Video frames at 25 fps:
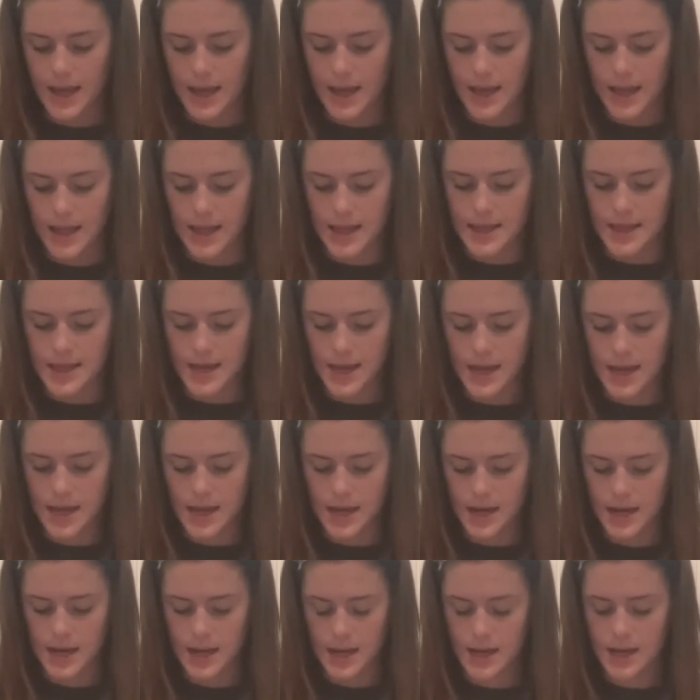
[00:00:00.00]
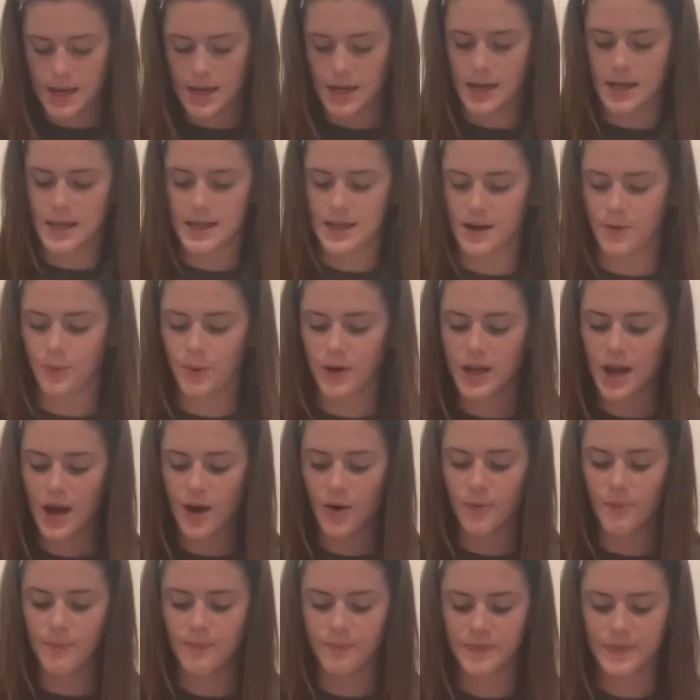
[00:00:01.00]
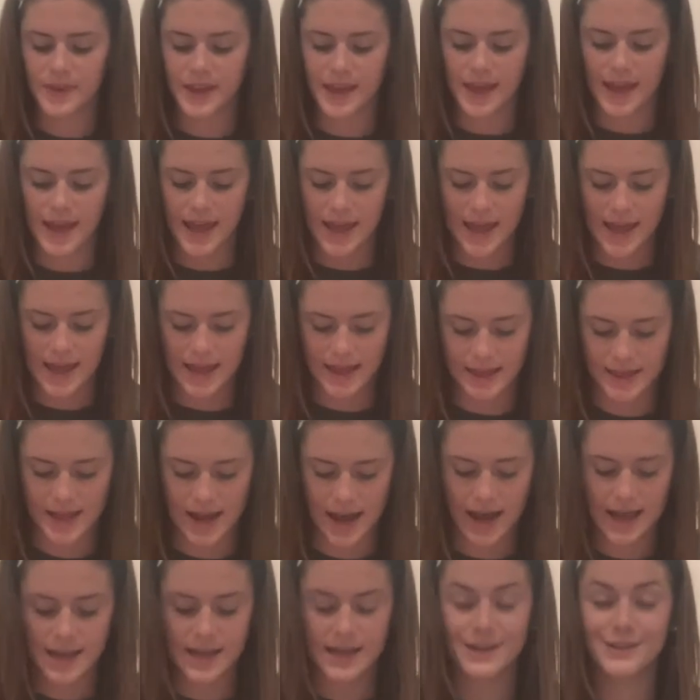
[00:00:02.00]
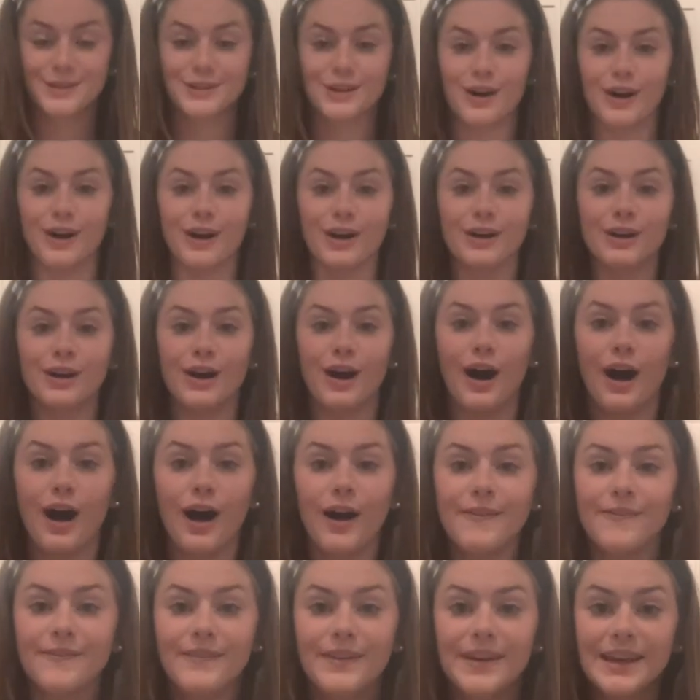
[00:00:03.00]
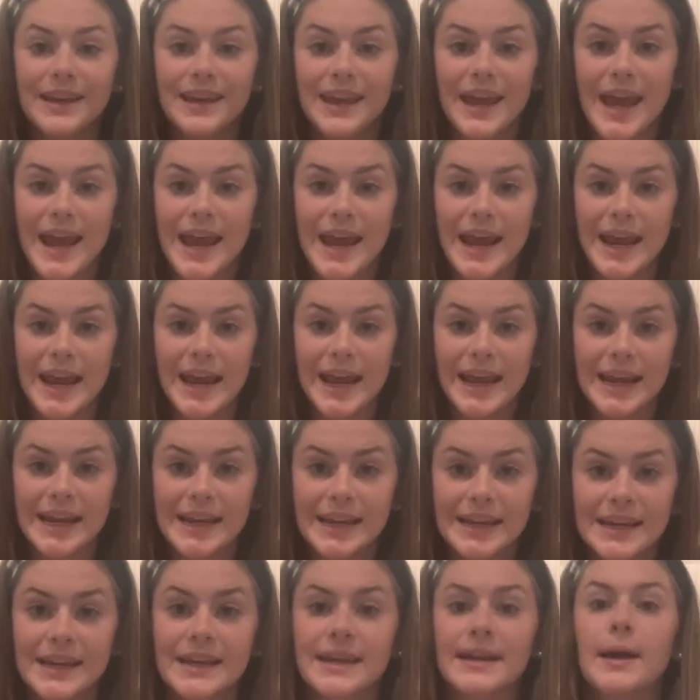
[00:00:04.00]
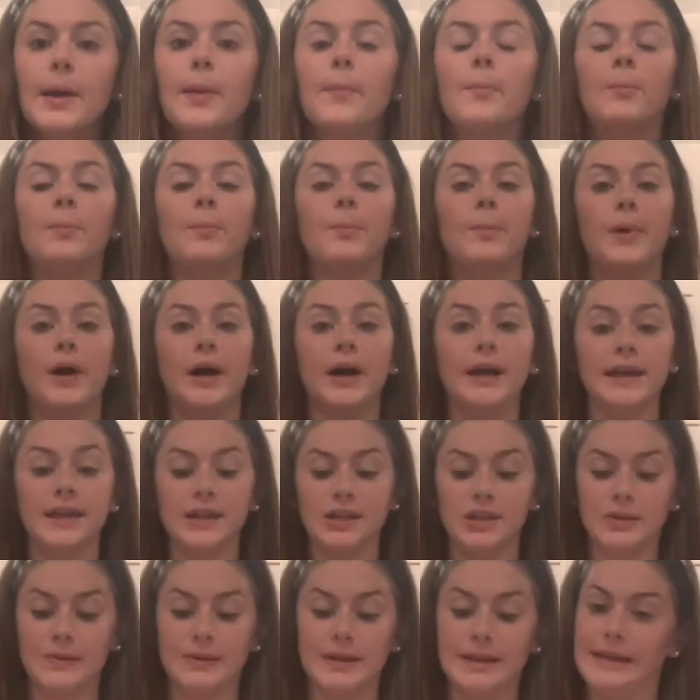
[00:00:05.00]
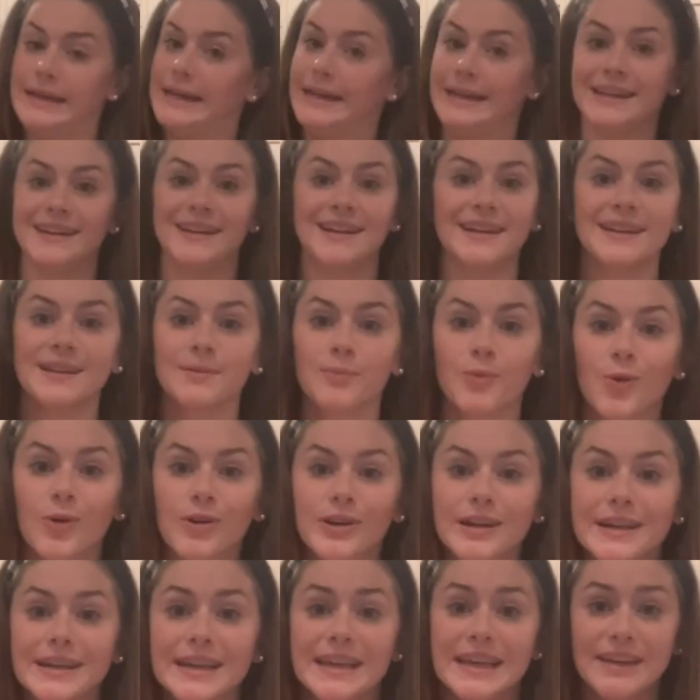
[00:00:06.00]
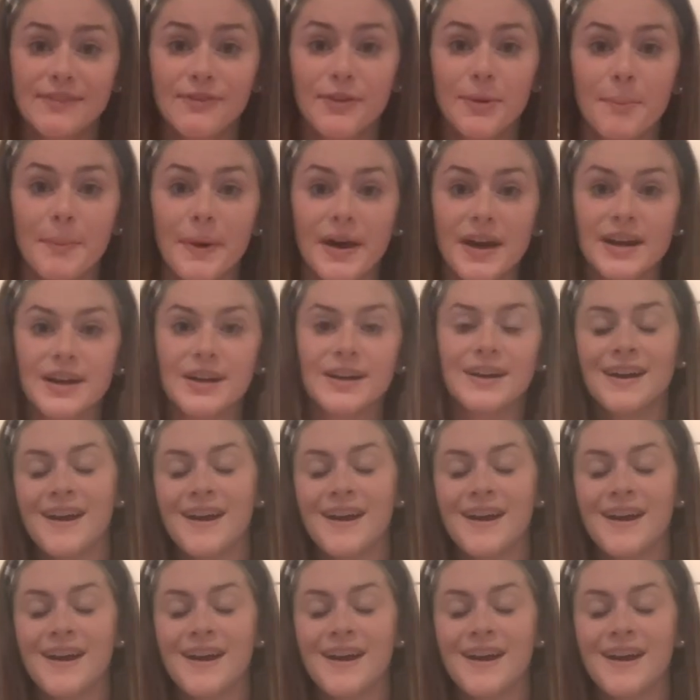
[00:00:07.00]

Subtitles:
And then, there we go. That is our coffee cake, but you can eat it in the morning, even better.